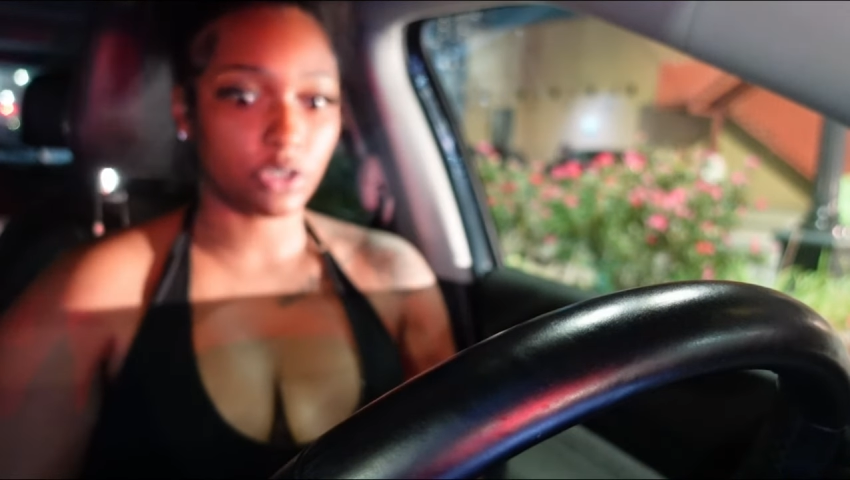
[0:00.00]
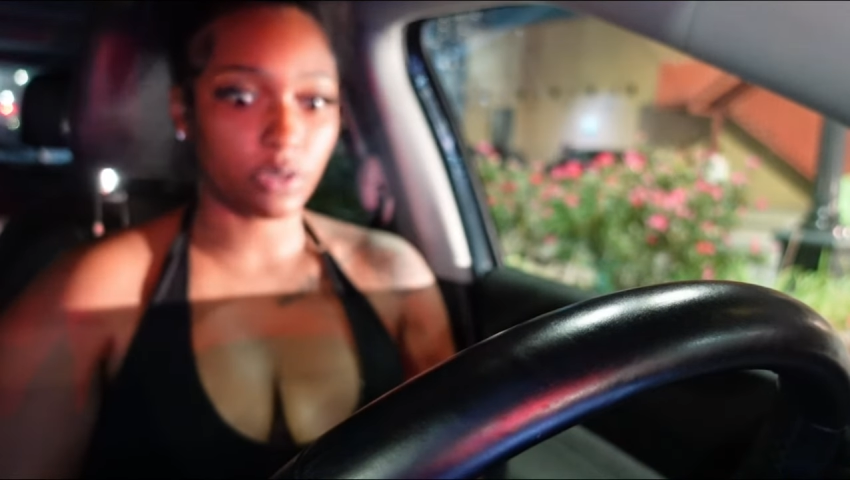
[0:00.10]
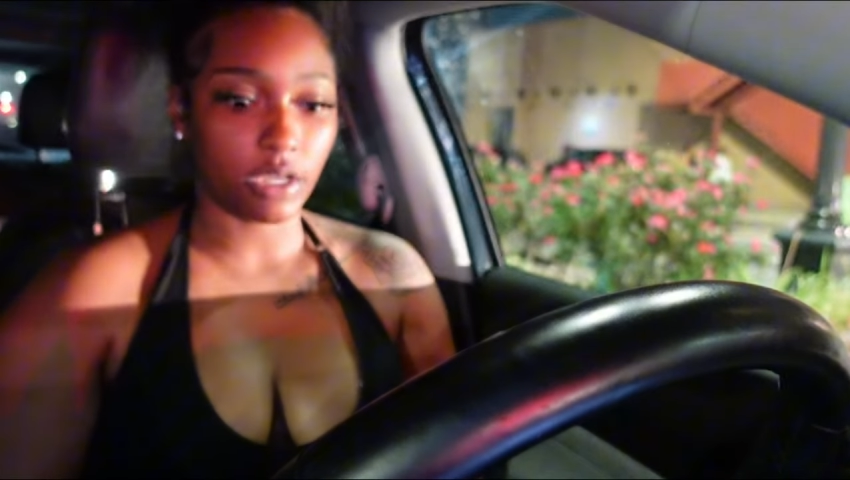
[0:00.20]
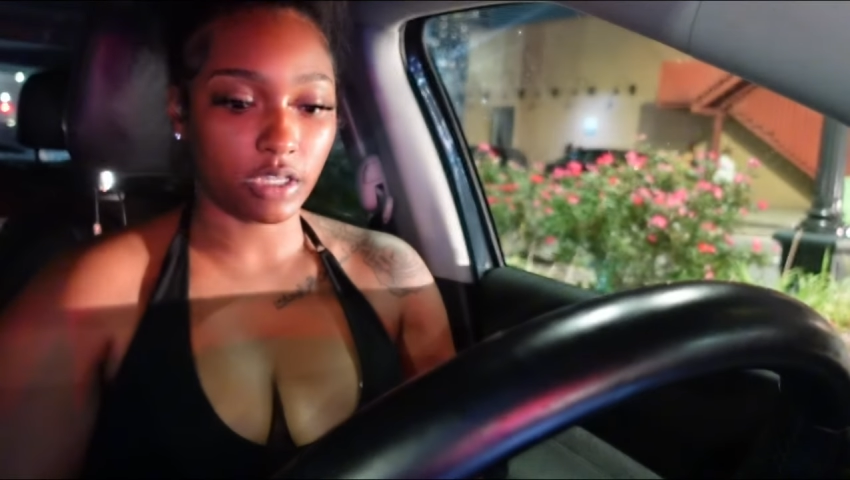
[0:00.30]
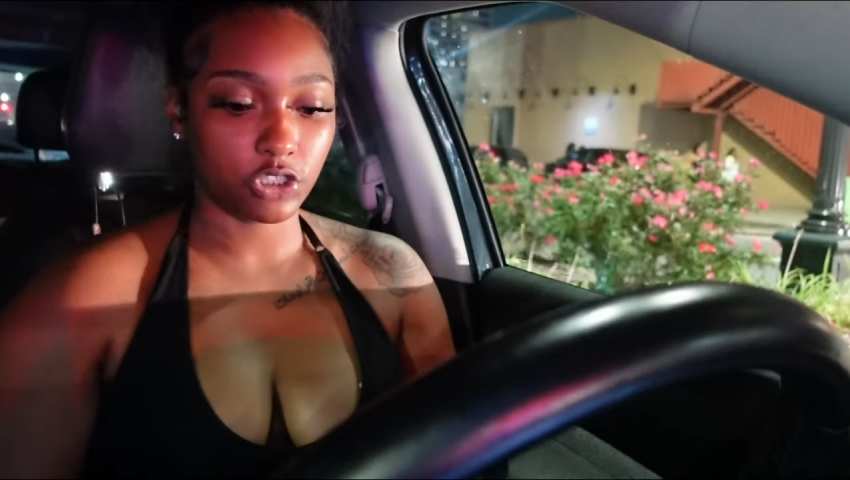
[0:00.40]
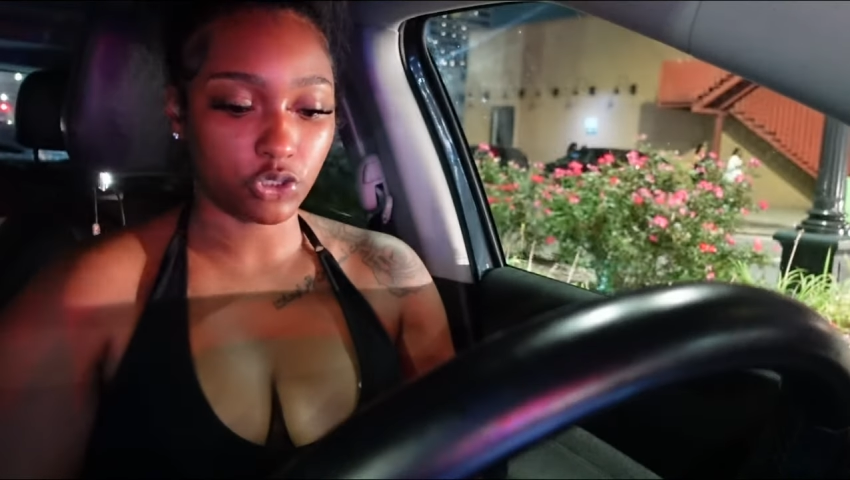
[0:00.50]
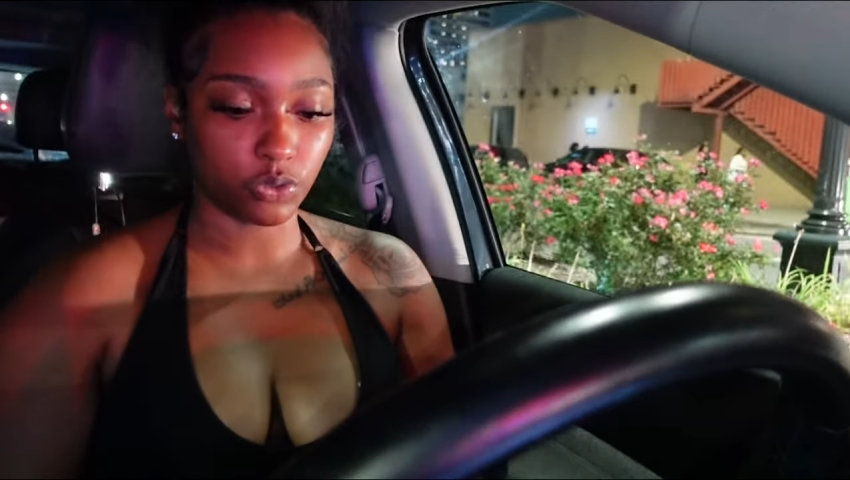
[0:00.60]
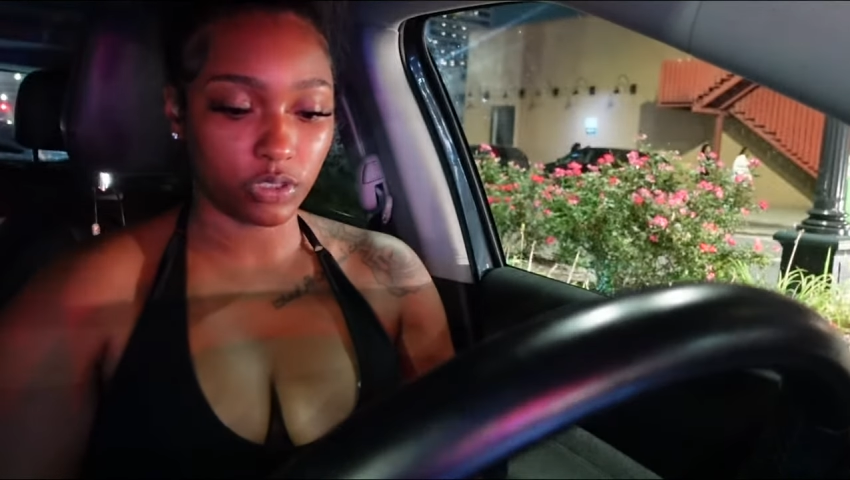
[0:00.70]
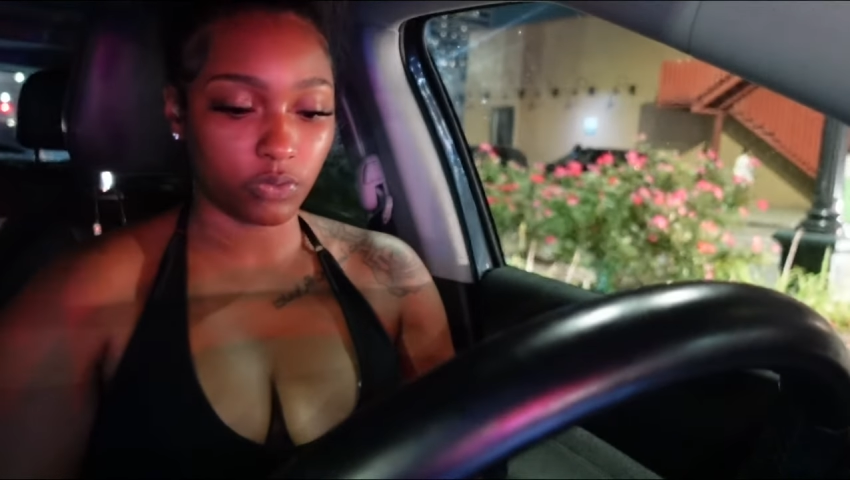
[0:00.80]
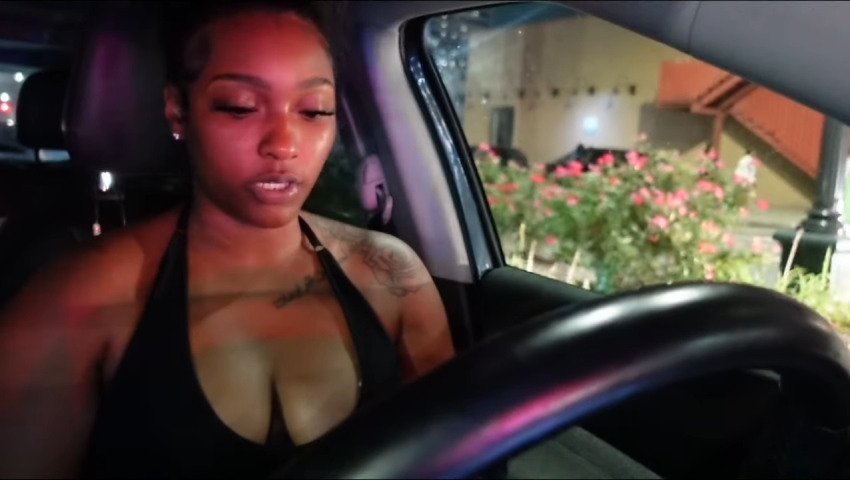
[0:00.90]
Okay,
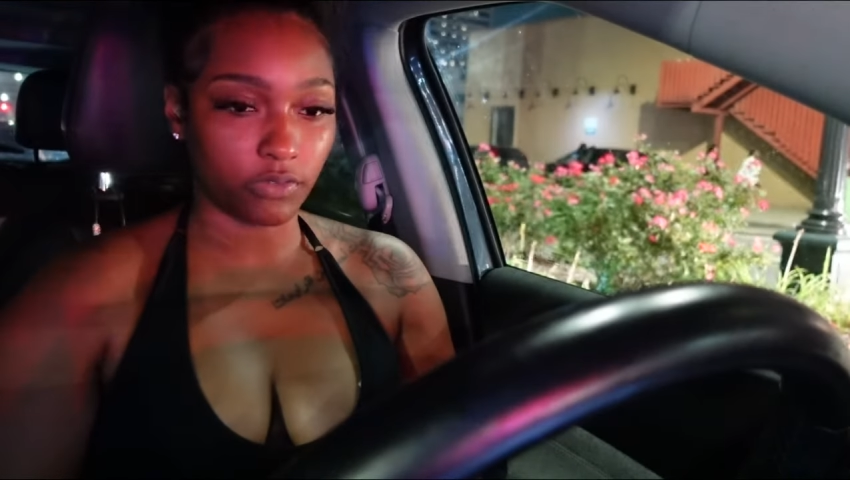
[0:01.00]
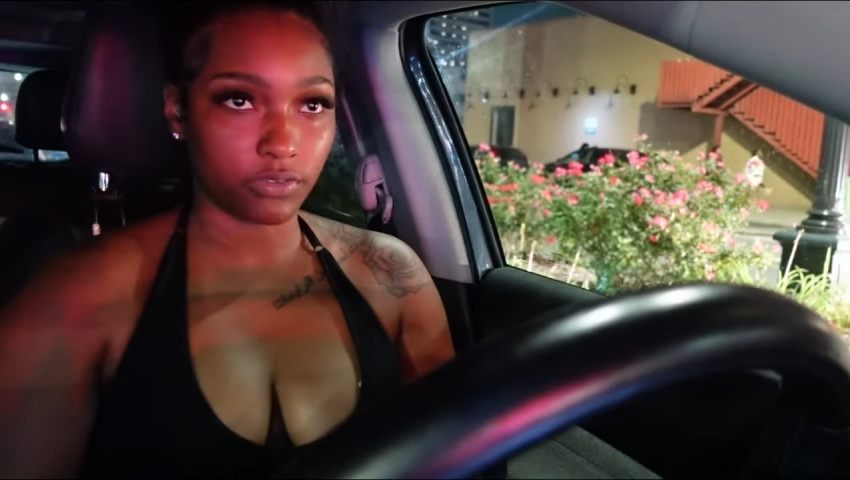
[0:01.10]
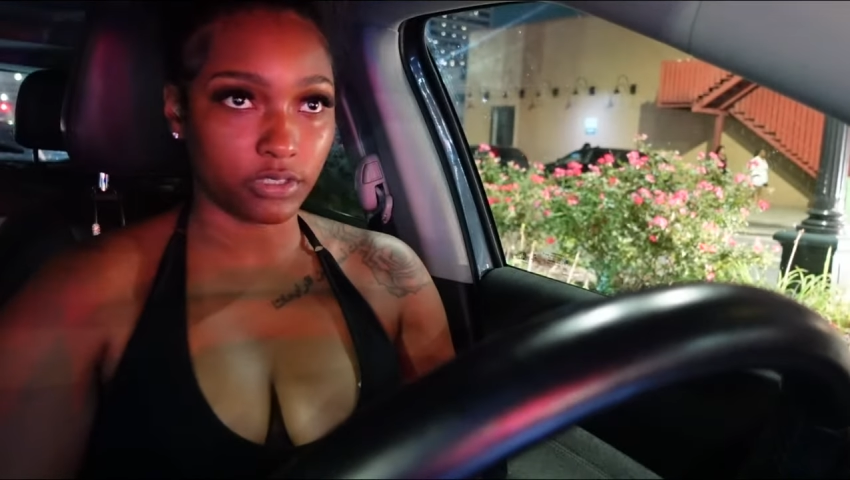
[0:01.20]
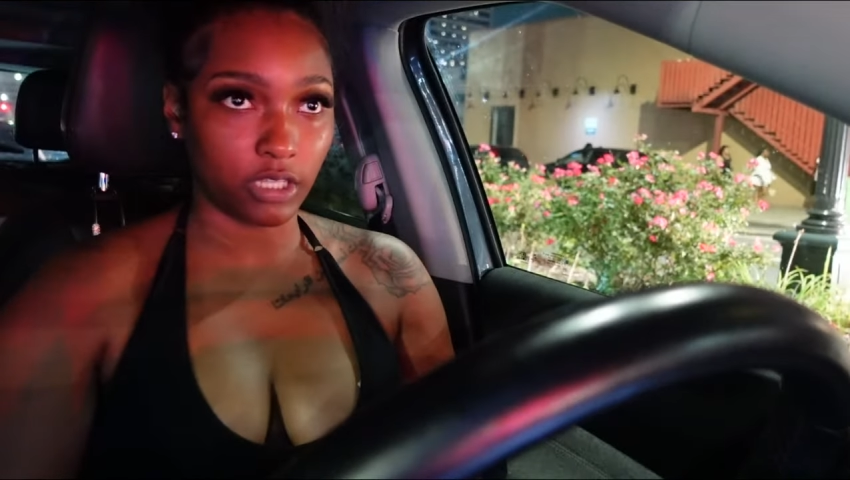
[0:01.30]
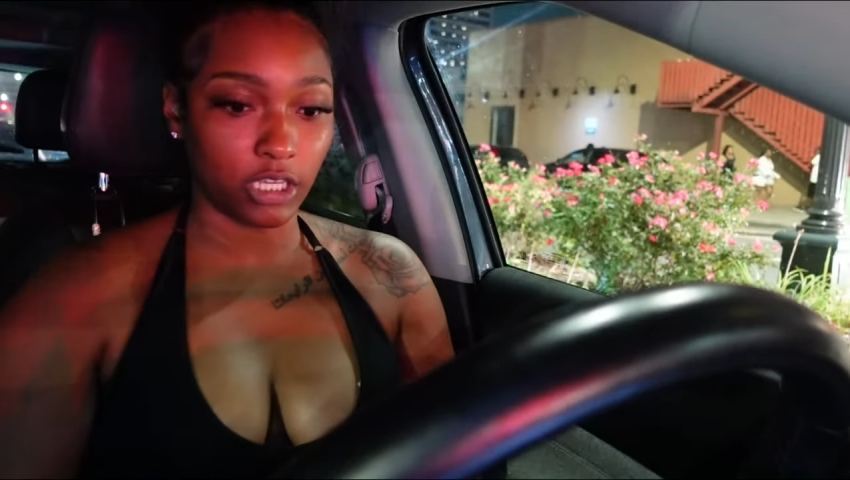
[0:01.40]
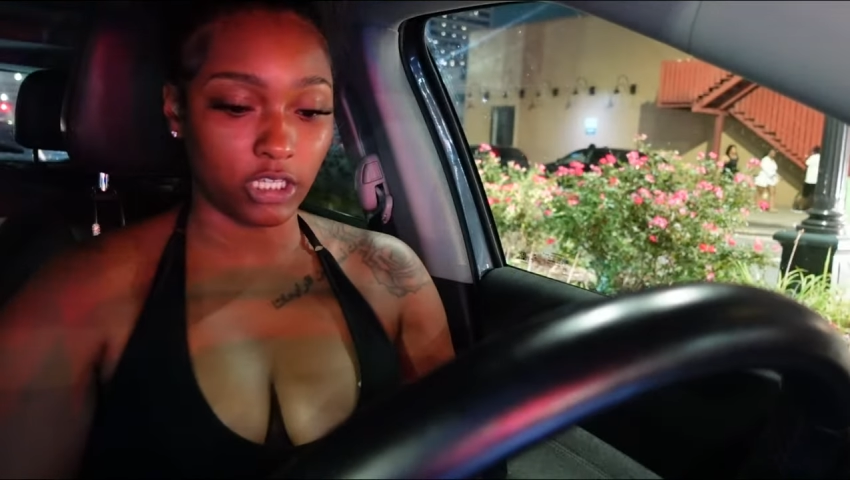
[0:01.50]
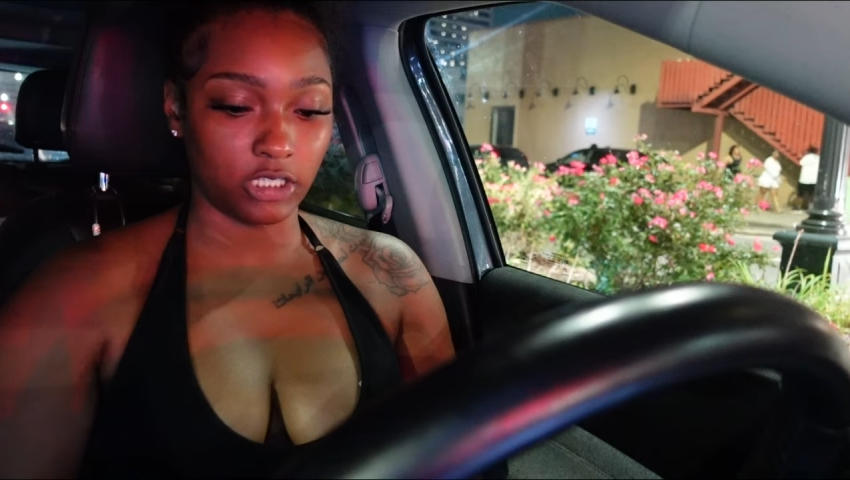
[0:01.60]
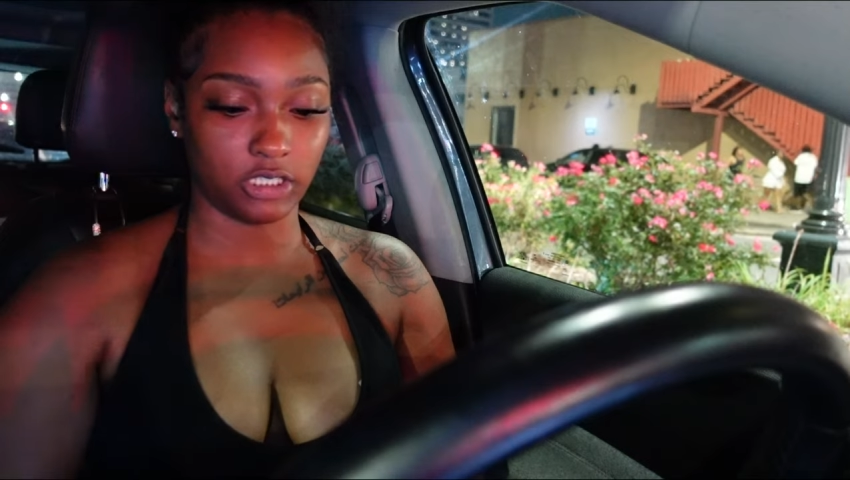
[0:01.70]
sure, whatever. Like,